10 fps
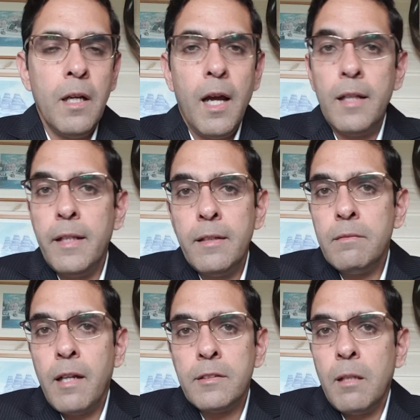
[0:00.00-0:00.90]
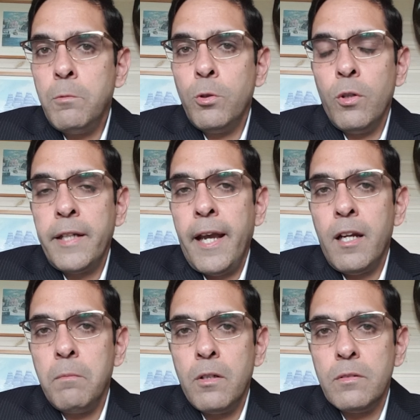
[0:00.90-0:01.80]
And then there are some who don't care
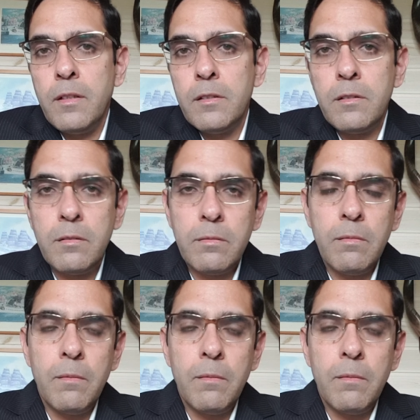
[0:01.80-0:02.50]
about this